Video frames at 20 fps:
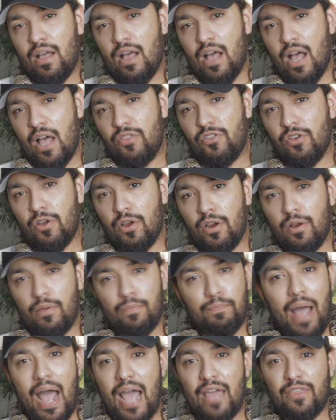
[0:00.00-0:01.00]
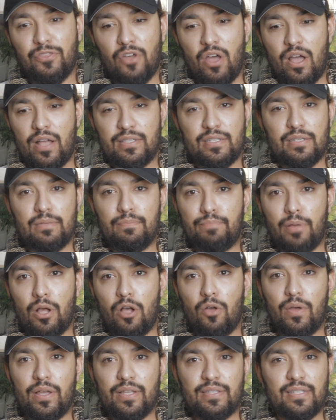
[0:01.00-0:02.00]
Other pythons and
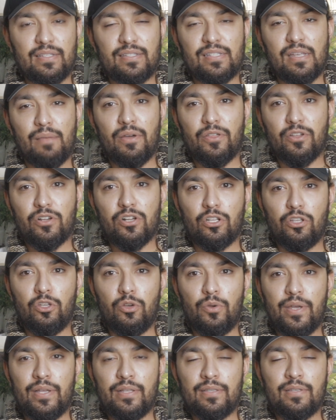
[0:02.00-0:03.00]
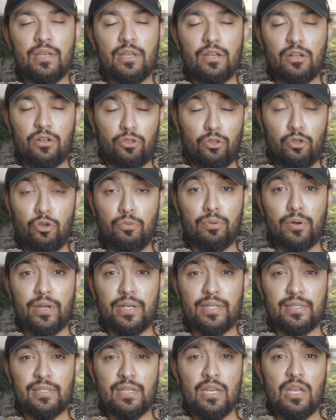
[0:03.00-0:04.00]
boas and some other
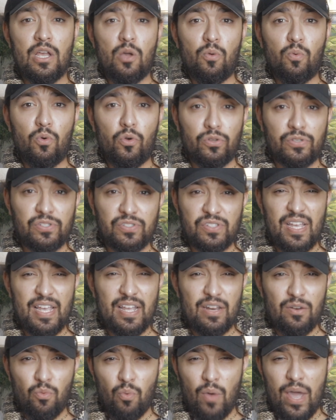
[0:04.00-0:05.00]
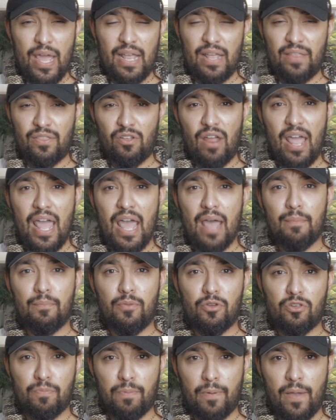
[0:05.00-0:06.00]
colubrids will sit and wait, and they're
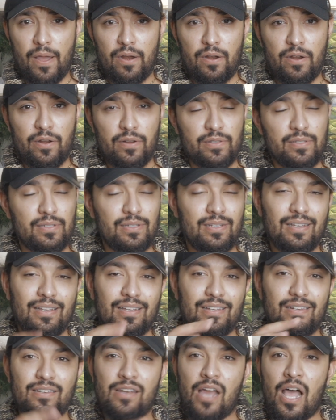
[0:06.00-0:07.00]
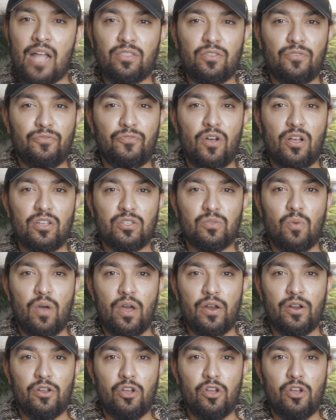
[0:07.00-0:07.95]
ambush predators. Not the false water